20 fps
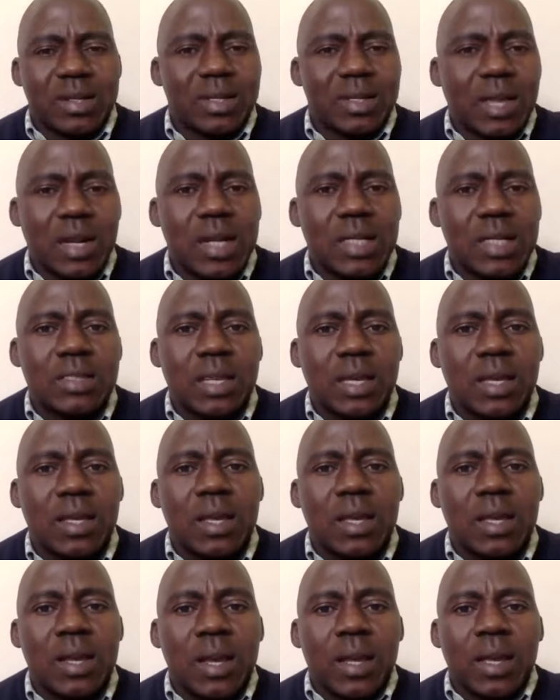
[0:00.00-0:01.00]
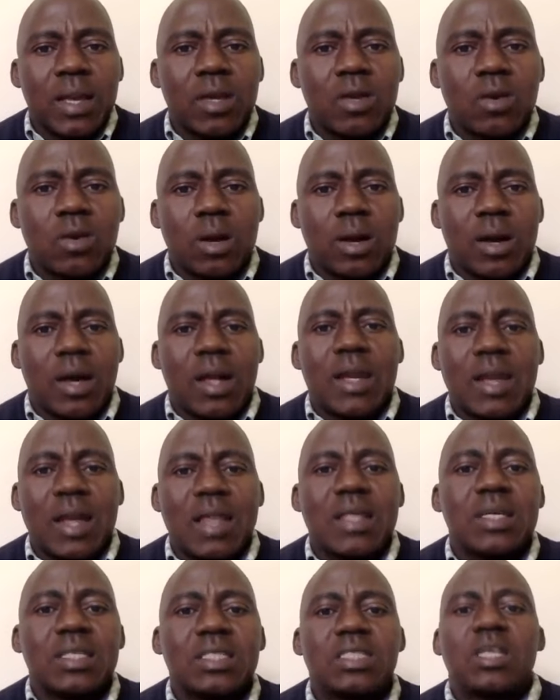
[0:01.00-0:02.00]
can I say, you know,
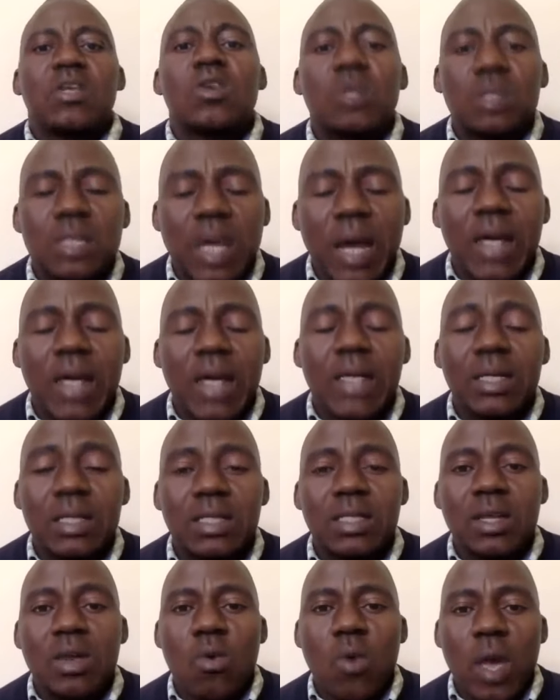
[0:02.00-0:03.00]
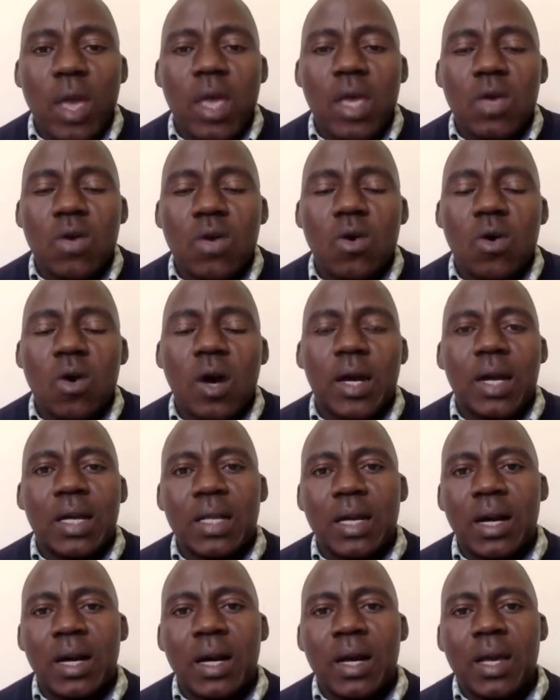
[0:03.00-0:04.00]
another genocide in a way, or
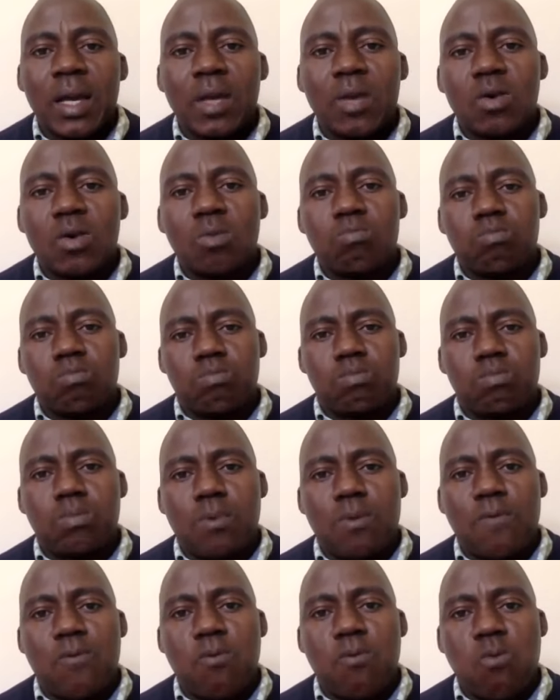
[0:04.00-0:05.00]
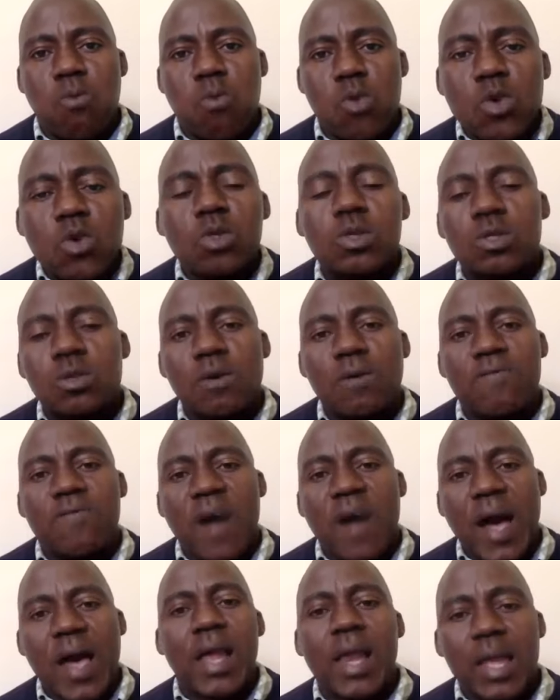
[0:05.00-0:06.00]
another, you know, use of
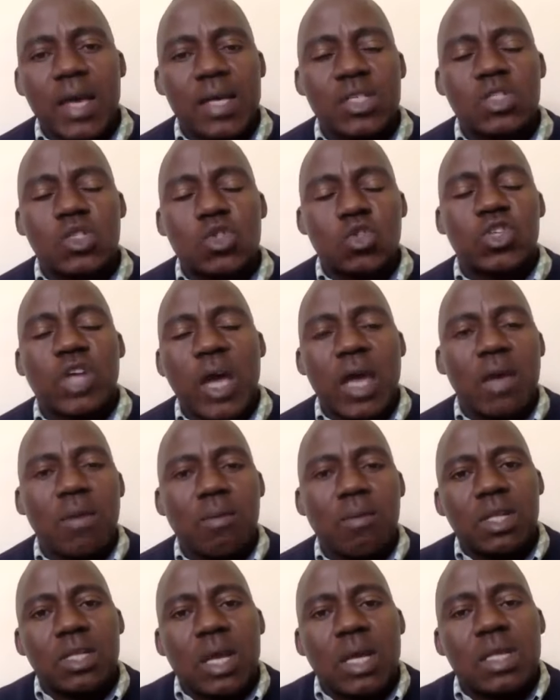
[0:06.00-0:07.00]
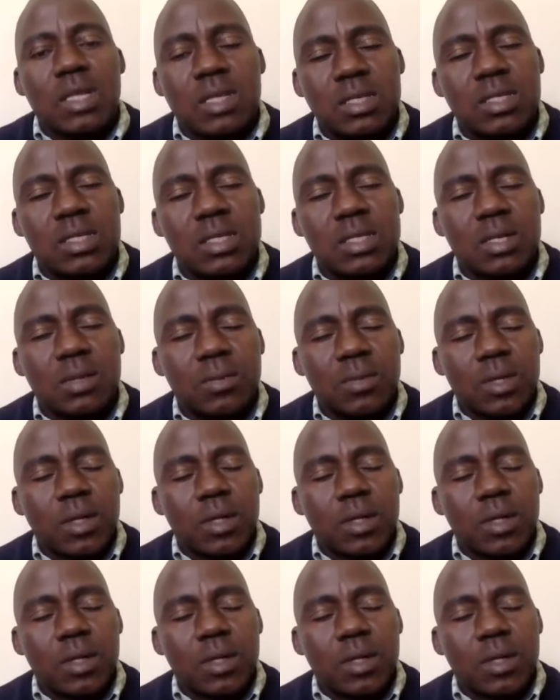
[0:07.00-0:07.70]
violence to try and maintain the system?